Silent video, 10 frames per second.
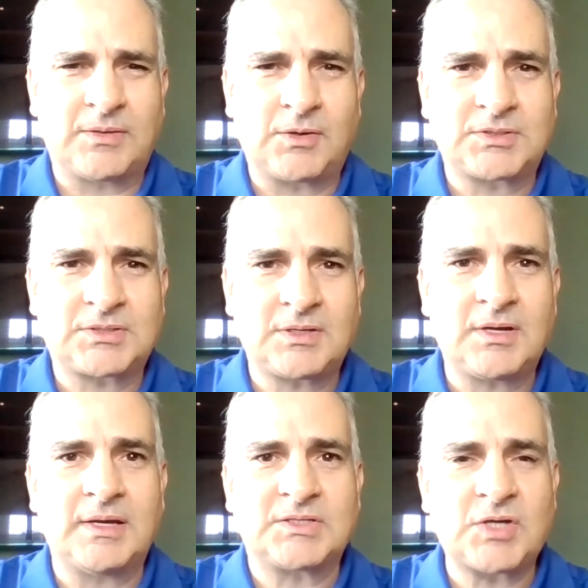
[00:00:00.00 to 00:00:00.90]
And
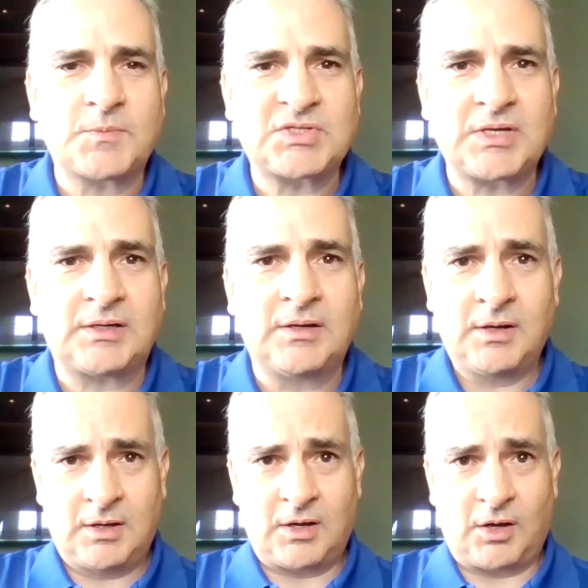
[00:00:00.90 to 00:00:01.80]
there's a subset
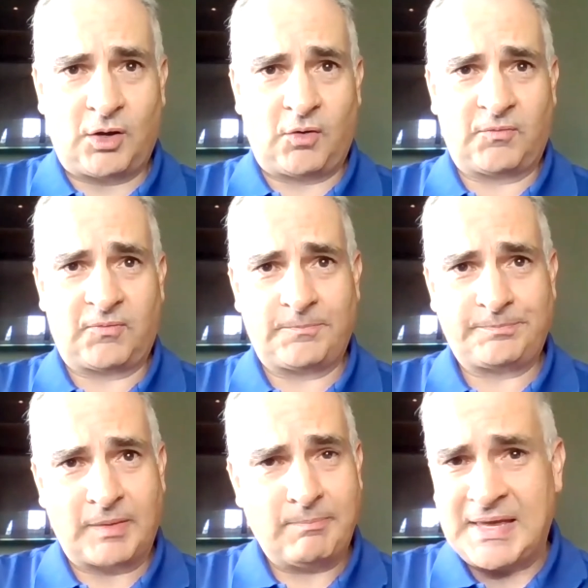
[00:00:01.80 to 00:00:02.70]
of
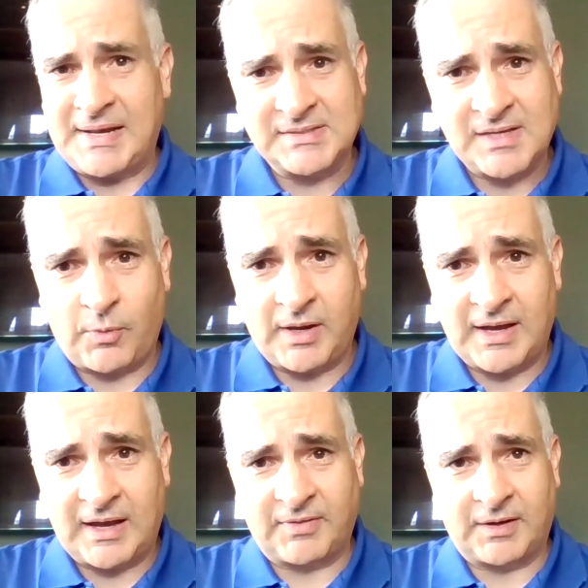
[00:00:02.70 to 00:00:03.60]
meetings that we
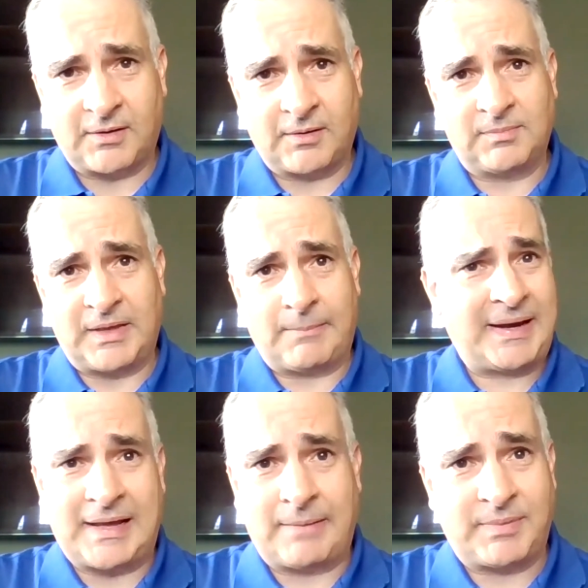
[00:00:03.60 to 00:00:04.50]
have that
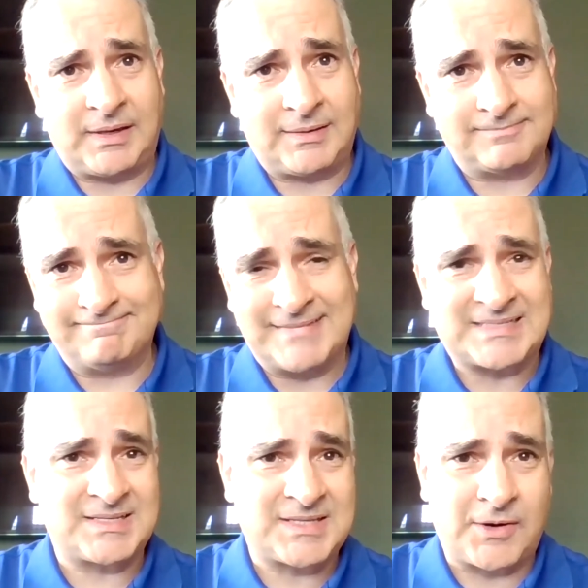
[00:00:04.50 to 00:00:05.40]
might not be
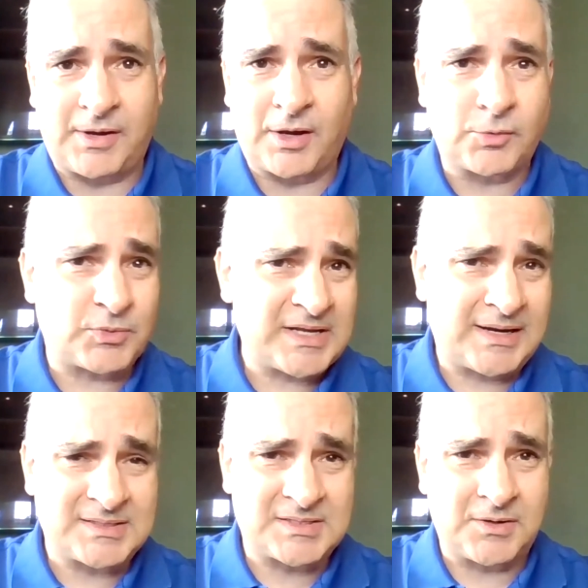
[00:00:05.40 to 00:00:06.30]
necessary, 100%
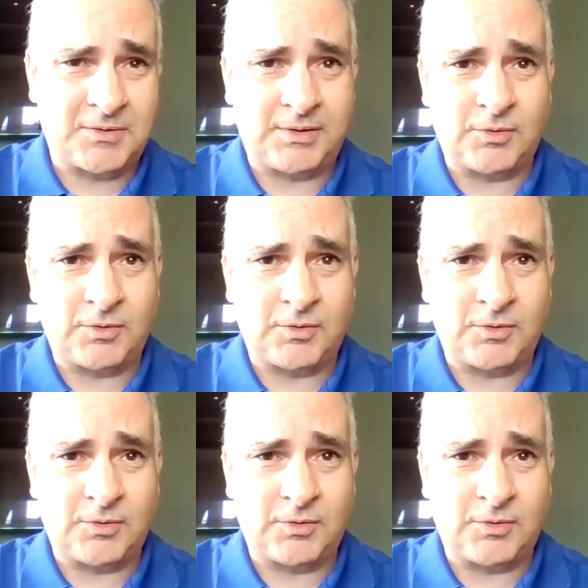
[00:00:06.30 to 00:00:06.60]
necessary.